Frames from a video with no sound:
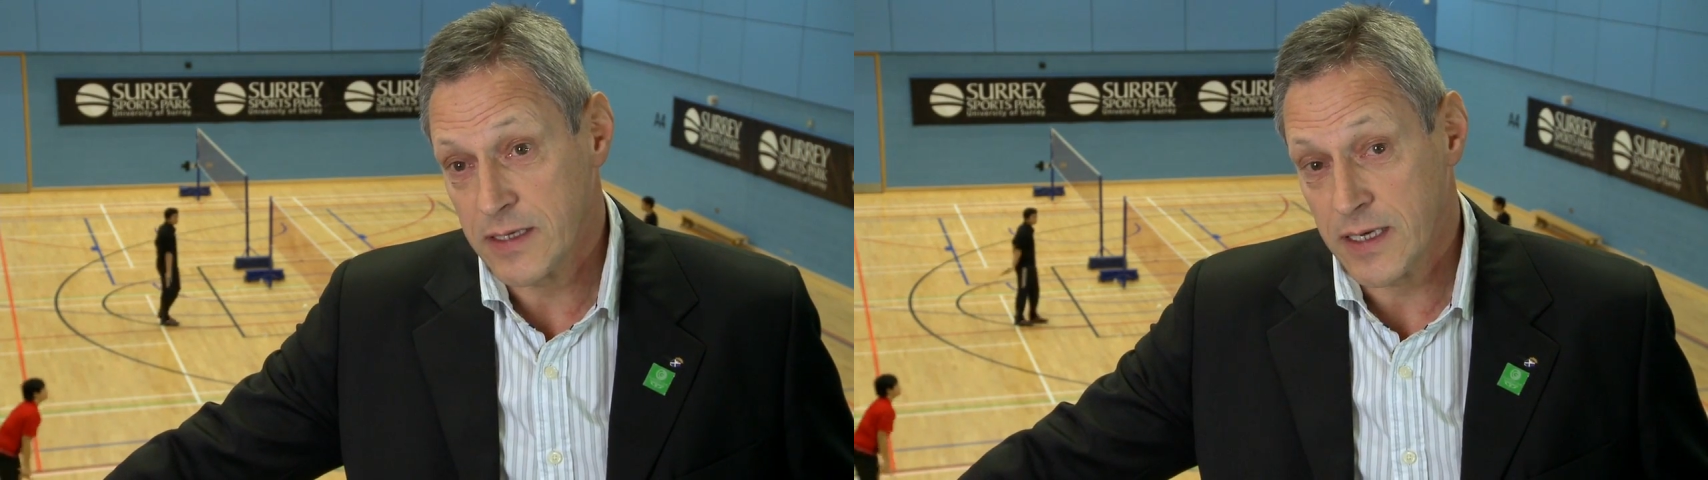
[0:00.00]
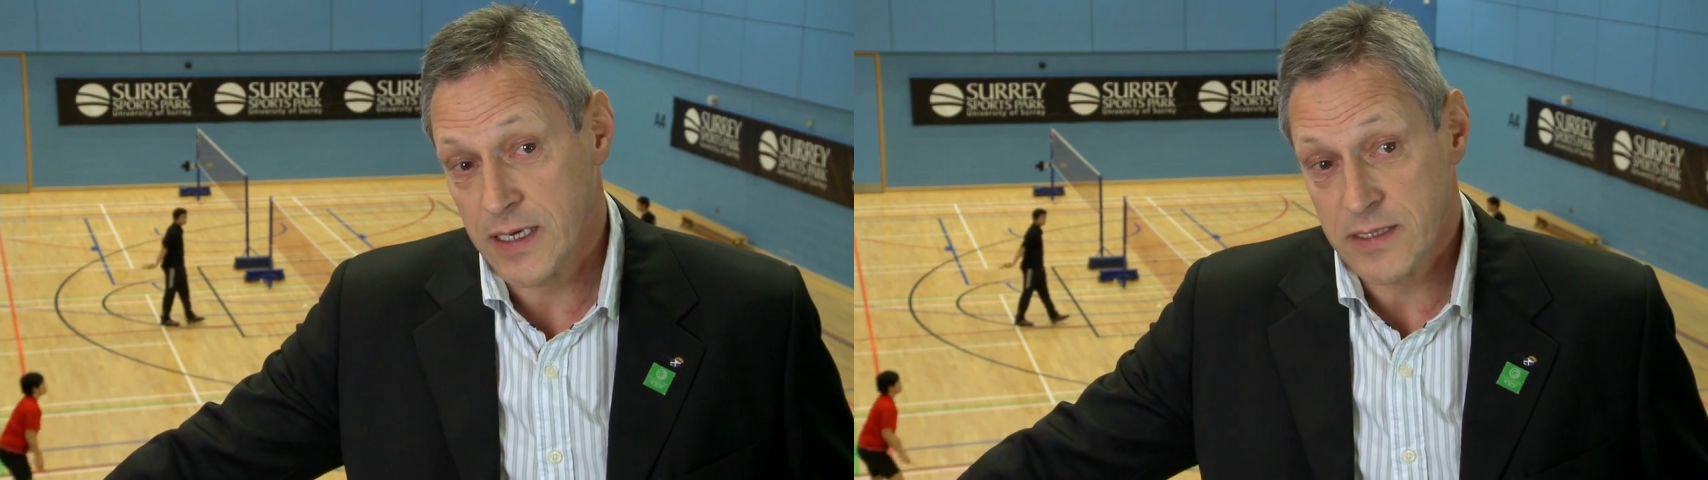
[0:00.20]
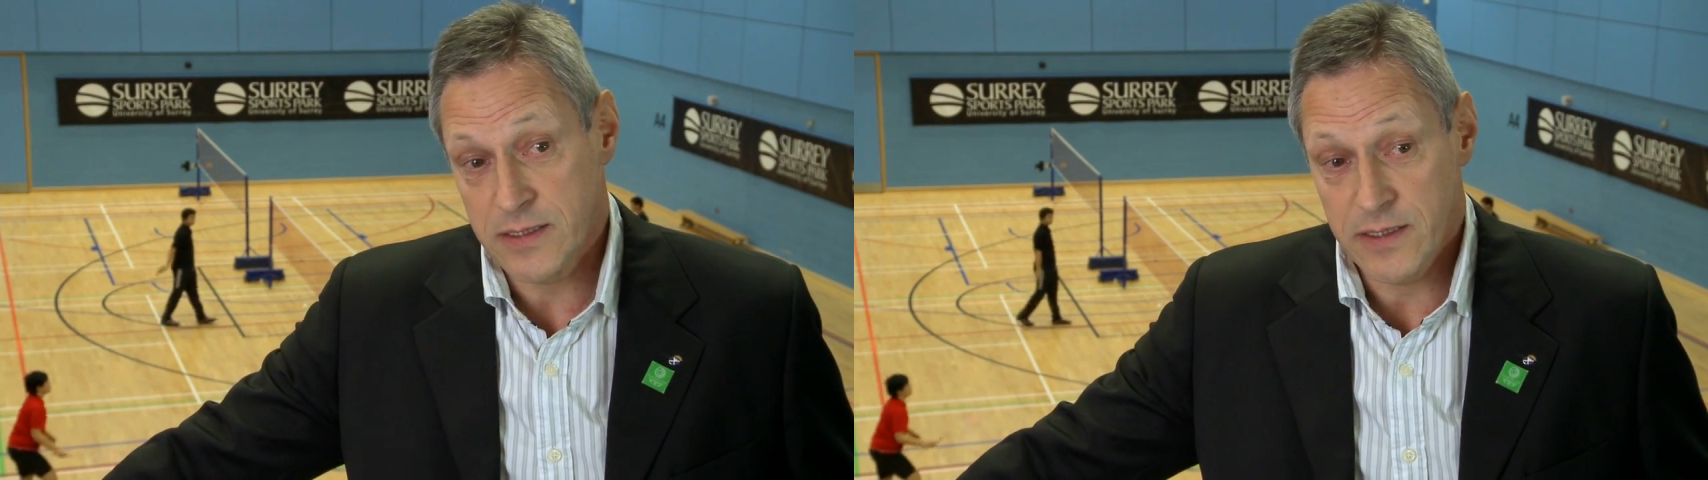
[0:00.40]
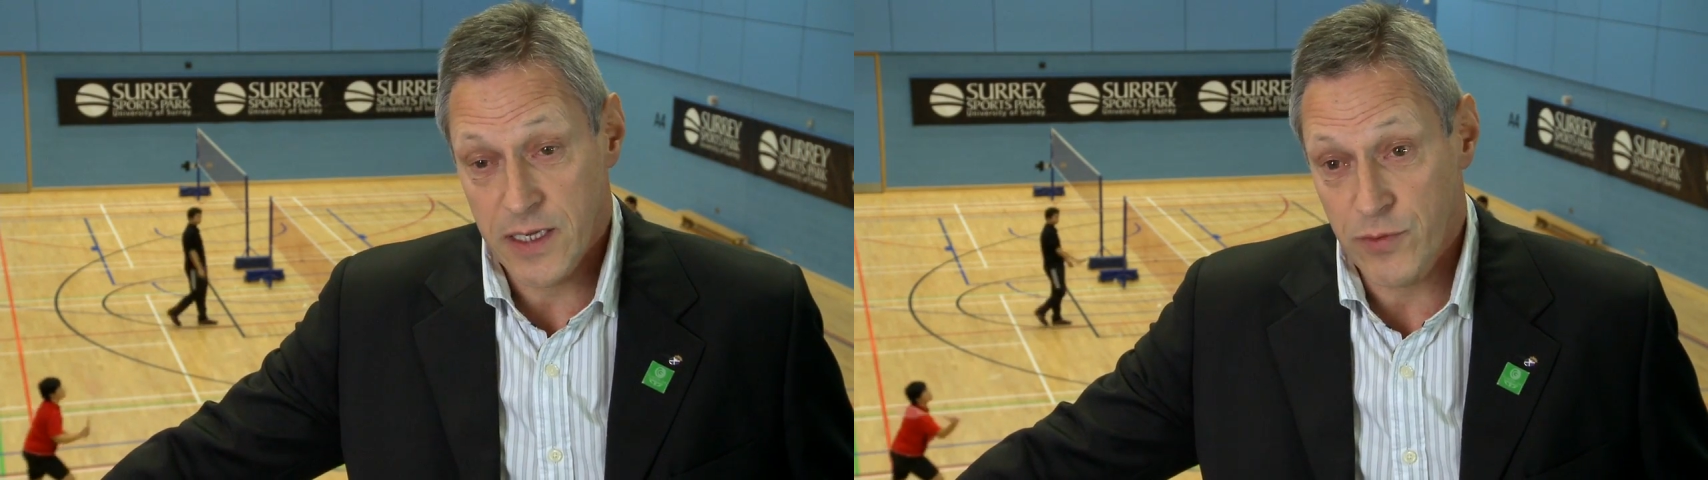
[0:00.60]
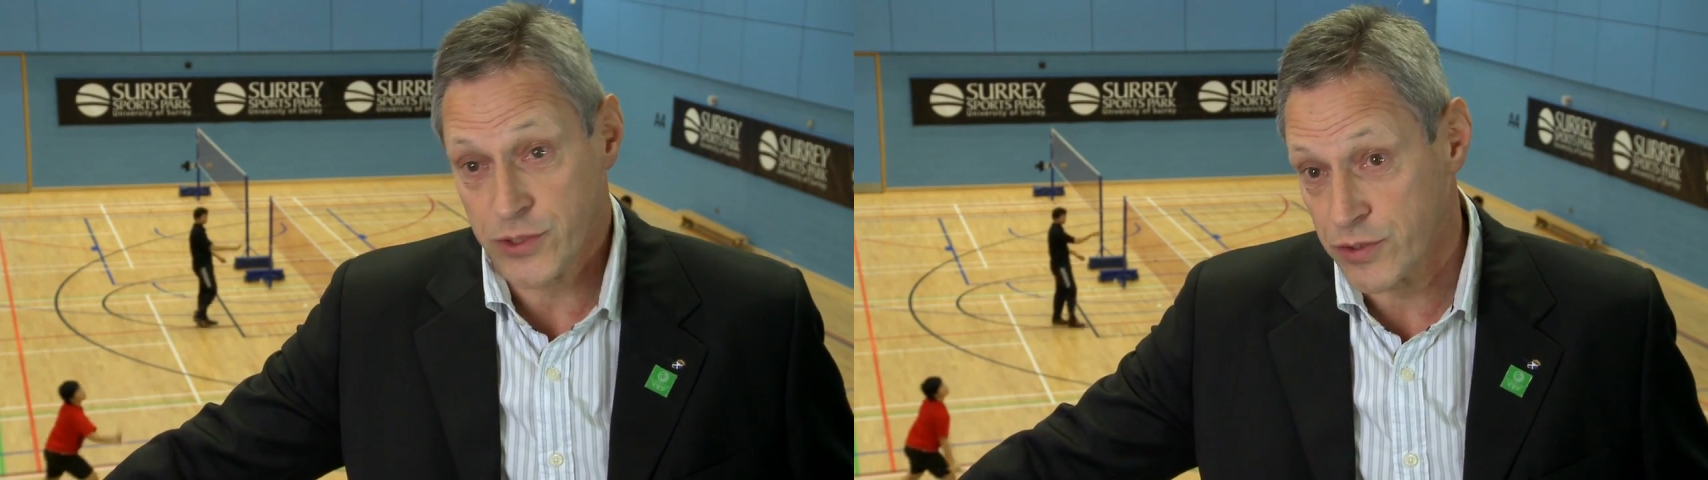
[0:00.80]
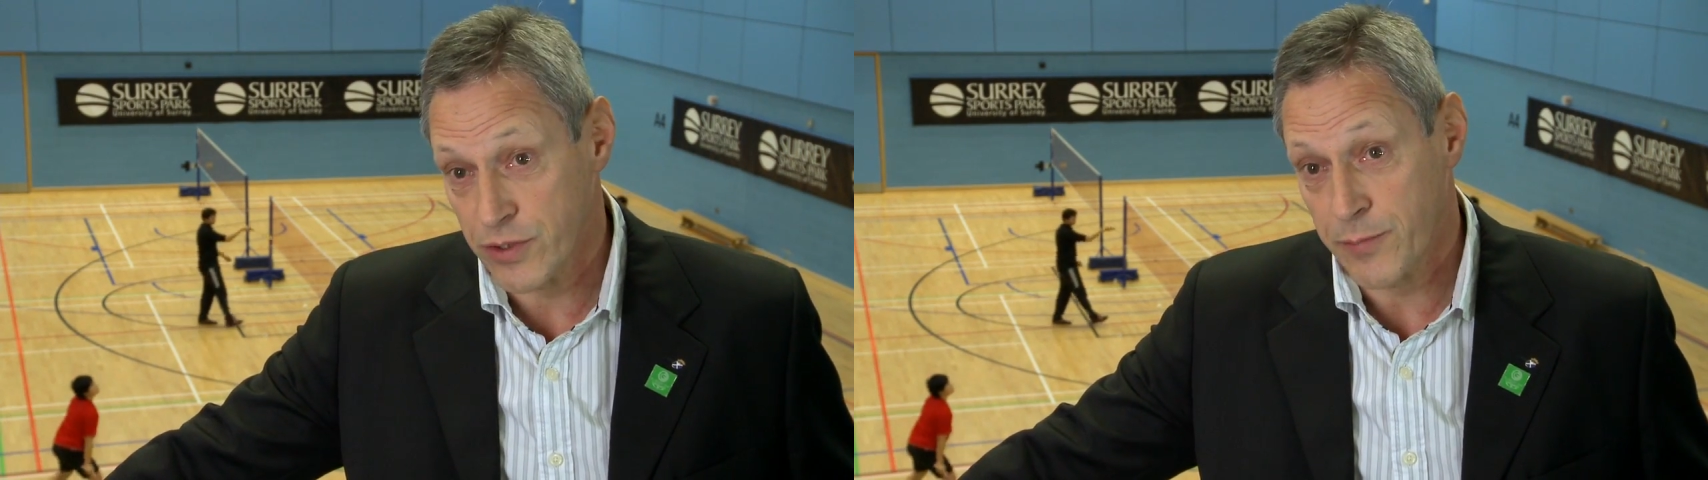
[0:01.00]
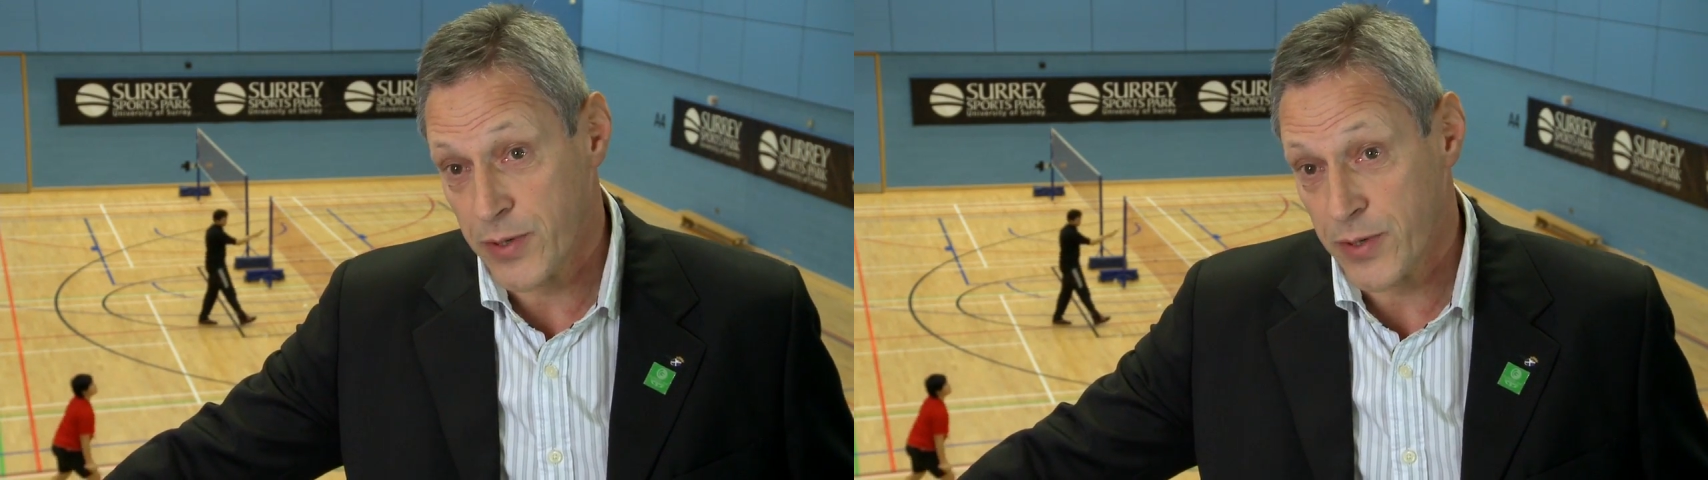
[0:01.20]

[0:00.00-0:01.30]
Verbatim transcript: and they will show the